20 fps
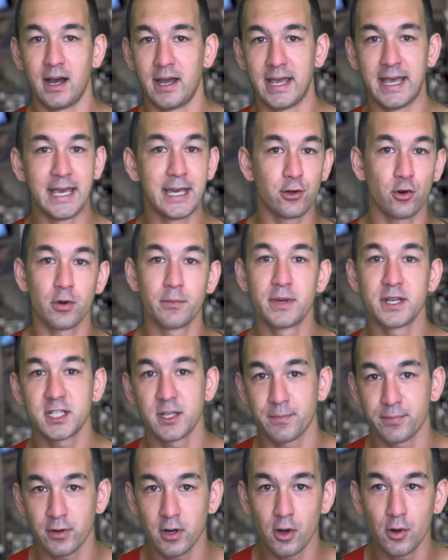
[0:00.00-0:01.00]
hit or miss
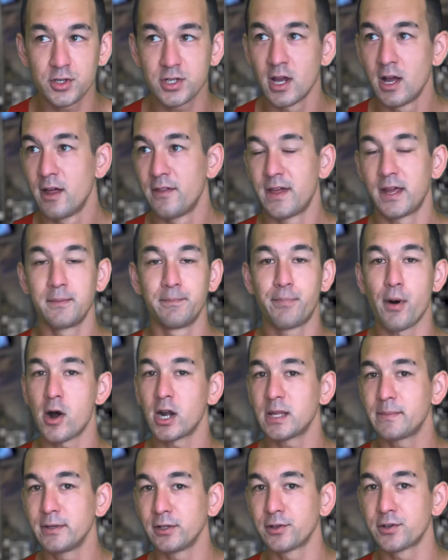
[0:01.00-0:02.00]
approach, then
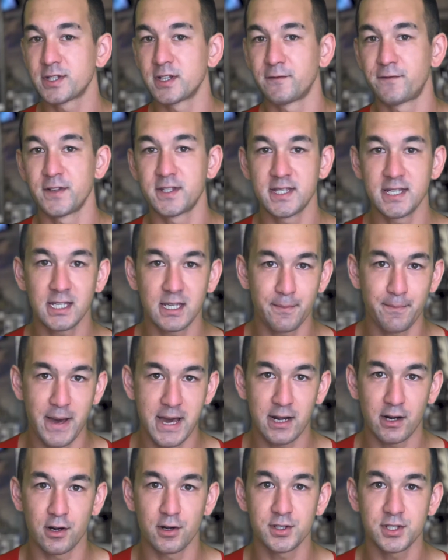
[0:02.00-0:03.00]
bodybuilders and physique
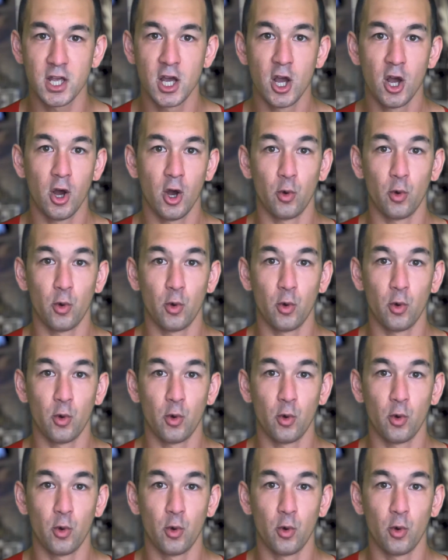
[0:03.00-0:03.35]
competitors